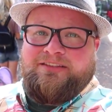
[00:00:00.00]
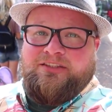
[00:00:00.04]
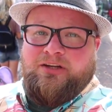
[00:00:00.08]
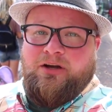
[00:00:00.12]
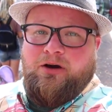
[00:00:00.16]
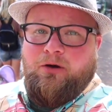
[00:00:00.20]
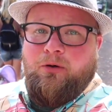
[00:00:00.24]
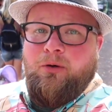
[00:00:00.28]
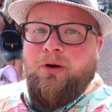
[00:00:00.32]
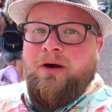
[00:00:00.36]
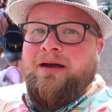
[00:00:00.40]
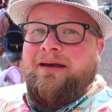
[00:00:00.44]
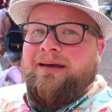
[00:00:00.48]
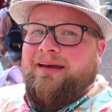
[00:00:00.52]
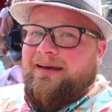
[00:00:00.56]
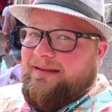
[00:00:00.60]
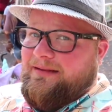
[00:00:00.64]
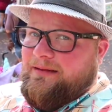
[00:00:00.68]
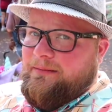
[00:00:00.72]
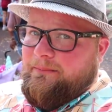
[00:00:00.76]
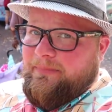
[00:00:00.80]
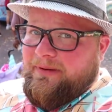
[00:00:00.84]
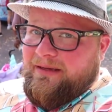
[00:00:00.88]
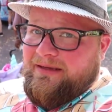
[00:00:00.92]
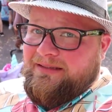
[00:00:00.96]
So in
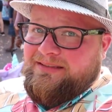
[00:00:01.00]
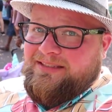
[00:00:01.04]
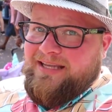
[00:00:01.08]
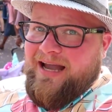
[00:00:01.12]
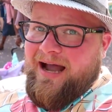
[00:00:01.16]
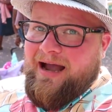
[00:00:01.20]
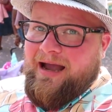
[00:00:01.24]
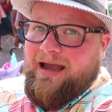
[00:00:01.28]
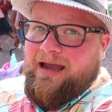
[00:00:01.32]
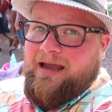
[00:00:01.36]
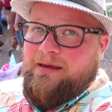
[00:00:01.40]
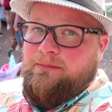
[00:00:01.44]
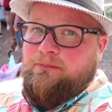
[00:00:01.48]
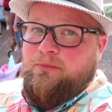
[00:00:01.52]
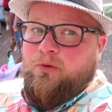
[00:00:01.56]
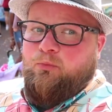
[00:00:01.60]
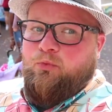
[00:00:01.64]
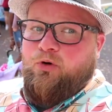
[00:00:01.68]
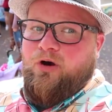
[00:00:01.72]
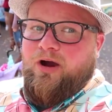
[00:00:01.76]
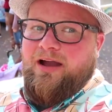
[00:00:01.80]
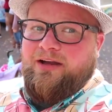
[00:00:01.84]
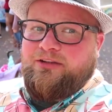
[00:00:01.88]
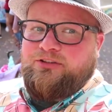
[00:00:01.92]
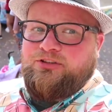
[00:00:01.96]
the meantime,
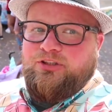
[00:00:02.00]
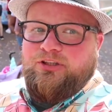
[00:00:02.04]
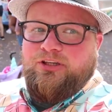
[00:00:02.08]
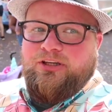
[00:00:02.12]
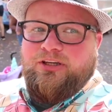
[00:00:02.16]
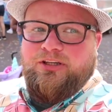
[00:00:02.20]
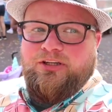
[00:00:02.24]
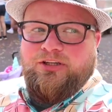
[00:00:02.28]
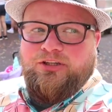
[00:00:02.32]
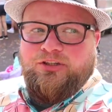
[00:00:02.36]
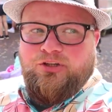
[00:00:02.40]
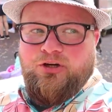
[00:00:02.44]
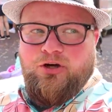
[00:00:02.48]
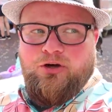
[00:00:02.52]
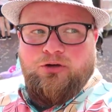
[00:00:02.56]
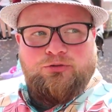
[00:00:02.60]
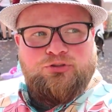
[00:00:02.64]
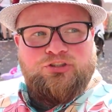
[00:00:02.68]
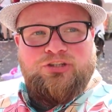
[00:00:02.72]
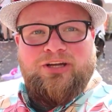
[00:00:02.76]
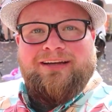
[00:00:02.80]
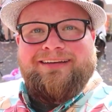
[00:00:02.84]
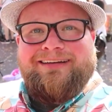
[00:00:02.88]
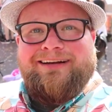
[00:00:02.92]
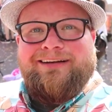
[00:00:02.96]
we're actually gonna go
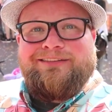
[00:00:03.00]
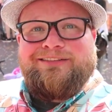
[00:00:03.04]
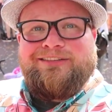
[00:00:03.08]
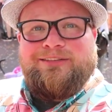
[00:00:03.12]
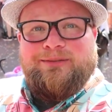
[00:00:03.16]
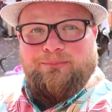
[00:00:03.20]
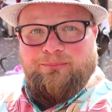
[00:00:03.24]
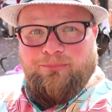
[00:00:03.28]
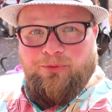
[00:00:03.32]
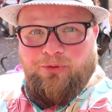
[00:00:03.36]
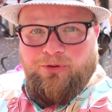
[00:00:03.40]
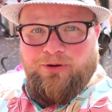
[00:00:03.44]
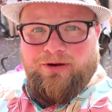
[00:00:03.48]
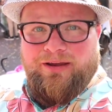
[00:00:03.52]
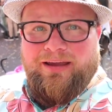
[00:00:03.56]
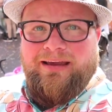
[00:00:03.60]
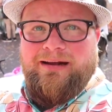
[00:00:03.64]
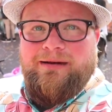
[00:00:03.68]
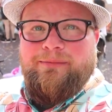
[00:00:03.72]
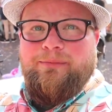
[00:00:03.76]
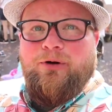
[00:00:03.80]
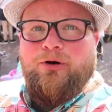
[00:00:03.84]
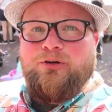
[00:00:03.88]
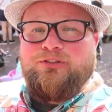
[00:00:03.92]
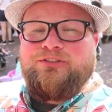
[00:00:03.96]
check out some more
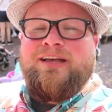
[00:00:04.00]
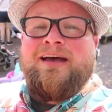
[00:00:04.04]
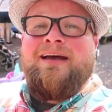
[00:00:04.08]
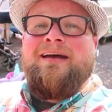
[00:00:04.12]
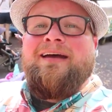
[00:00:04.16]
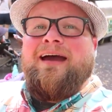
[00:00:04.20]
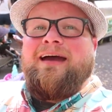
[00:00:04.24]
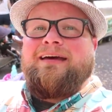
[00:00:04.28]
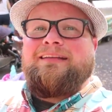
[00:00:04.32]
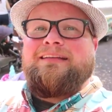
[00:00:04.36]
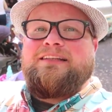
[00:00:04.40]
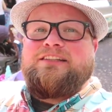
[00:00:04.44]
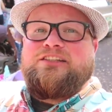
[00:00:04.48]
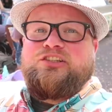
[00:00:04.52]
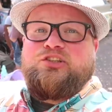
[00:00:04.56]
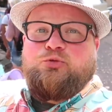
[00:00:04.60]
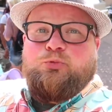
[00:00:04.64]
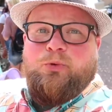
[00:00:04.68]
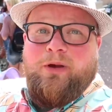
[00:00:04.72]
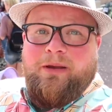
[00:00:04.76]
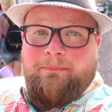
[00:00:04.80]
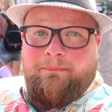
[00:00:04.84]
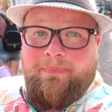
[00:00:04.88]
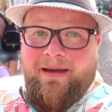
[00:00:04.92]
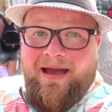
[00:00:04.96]
animals and then
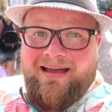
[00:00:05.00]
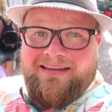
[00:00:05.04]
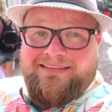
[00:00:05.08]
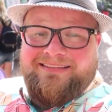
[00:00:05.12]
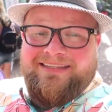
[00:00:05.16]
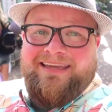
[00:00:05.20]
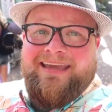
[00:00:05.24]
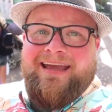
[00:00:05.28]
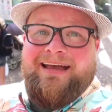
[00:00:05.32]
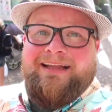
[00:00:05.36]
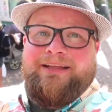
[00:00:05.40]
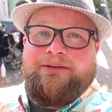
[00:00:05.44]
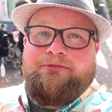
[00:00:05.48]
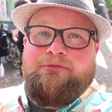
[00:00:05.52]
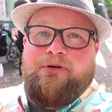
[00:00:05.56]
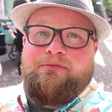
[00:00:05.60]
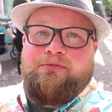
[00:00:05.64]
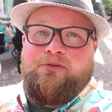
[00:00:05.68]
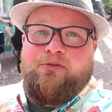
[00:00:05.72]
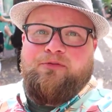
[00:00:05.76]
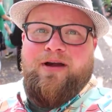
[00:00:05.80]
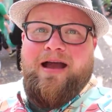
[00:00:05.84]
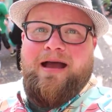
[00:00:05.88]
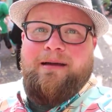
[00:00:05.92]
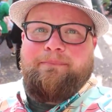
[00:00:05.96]
swing back to Kali
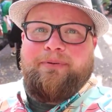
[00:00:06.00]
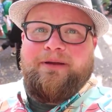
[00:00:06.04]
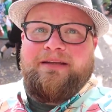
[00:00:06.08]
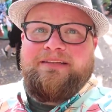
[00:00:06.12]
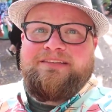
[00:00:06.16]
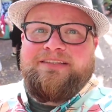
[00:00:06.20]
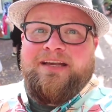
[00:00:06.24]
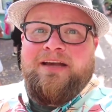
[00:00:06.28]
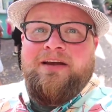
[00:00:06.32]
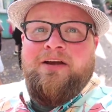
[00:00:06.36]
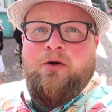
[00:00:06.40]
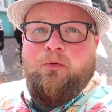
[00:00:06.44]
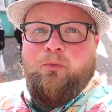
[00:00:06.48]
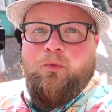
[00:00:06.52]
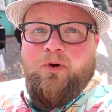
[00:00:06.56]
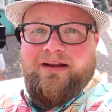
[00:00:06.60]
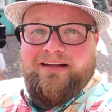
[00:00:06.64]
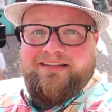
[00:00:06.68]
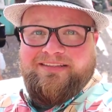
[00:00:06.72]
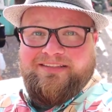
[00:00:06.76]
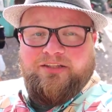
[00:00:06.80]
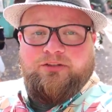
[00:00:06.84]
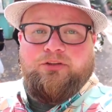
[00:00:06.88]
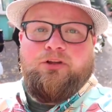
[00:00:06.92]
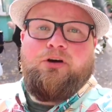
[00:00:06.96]
River Rapids when
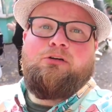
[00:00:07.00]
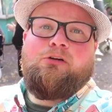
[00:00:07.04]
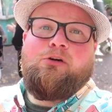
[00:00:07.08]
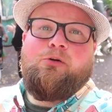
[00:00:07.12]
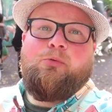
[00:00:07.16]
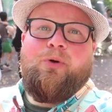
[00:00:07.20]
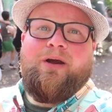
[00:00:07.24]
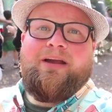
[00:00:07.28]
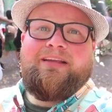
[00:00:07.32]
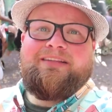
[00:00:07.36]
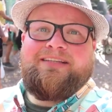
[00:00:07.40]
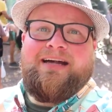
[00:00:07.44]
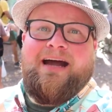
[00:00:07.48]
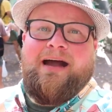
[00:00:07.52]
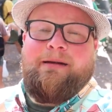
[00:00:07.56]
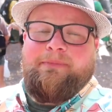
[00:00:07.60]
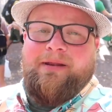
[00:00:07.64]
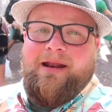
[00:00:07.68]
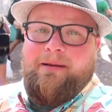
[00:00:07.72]
it's a lower wait time.